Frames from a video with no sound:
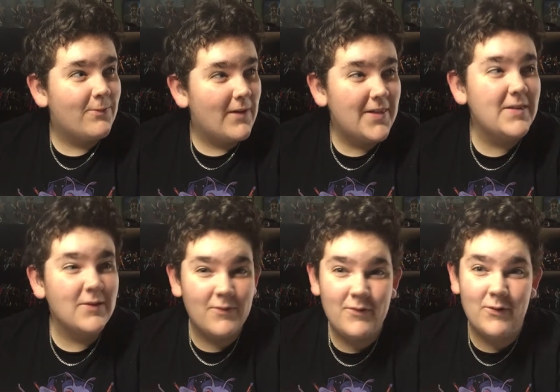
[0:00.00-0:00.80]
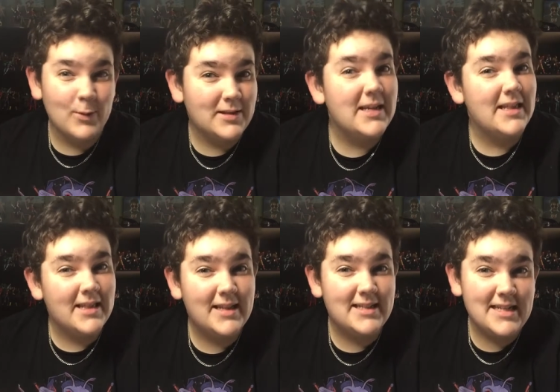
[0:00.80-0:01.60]
I think their 14th
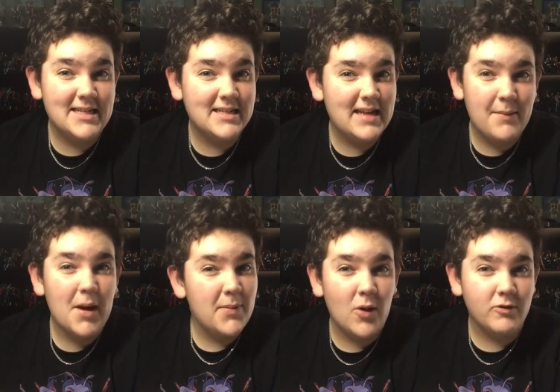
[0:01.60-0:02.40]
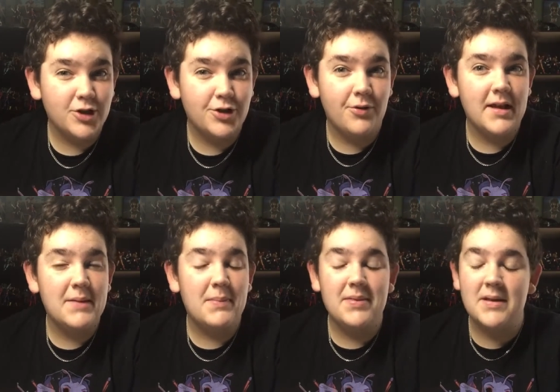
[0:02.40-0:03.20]
season, I might be overshooting
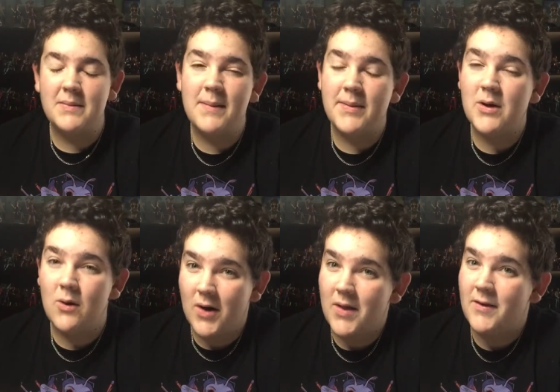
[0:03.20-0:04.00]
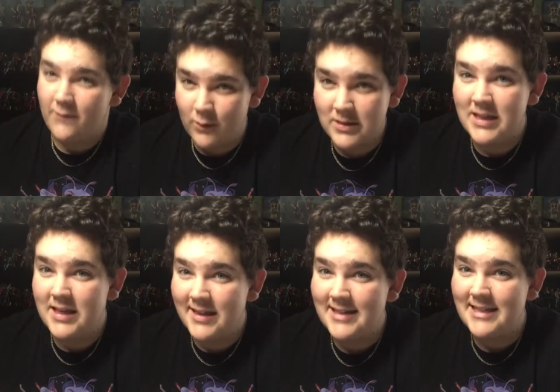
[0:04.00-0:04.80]
it, but they might be going on their
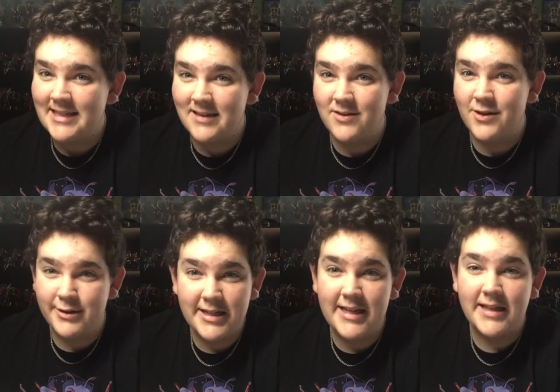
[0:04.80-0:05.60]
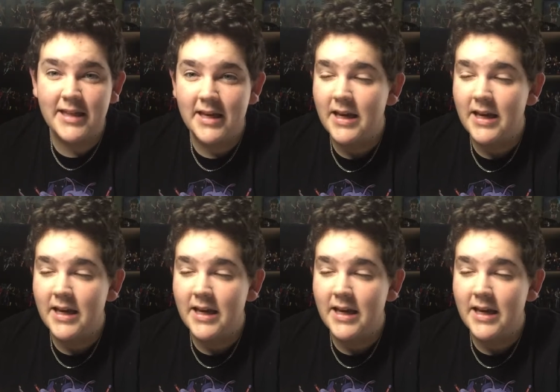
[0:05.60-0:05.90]
14th season, 13th